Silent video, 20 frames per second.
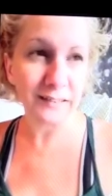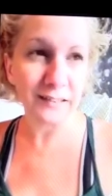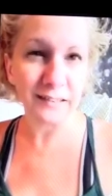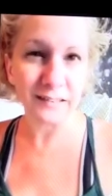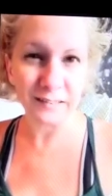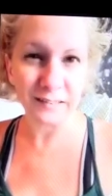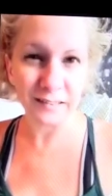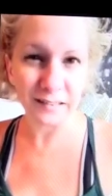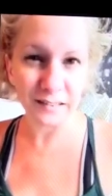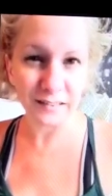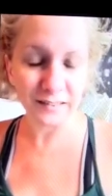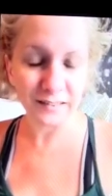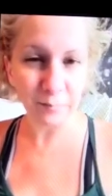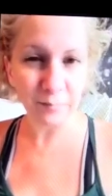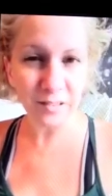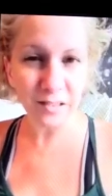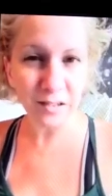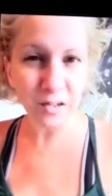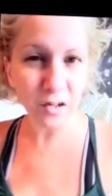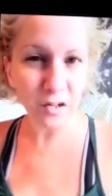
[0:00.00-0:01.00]
And it's something
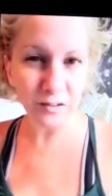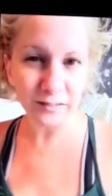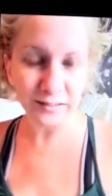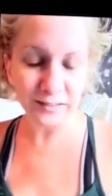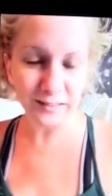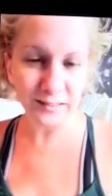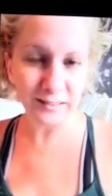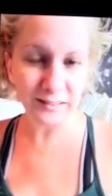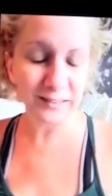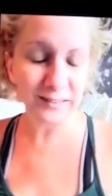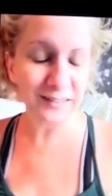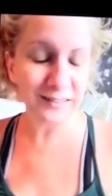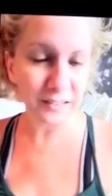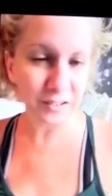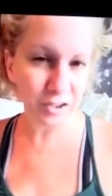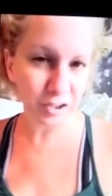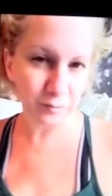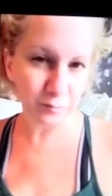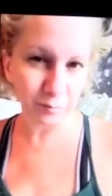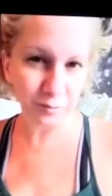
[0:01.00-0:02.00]
called succession
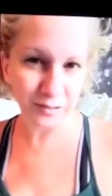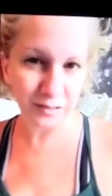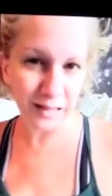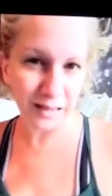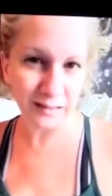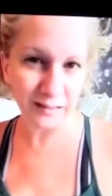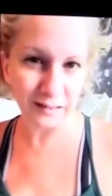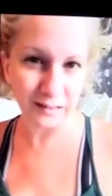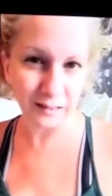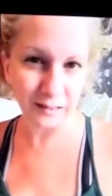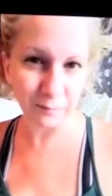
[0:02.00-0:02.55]
planning.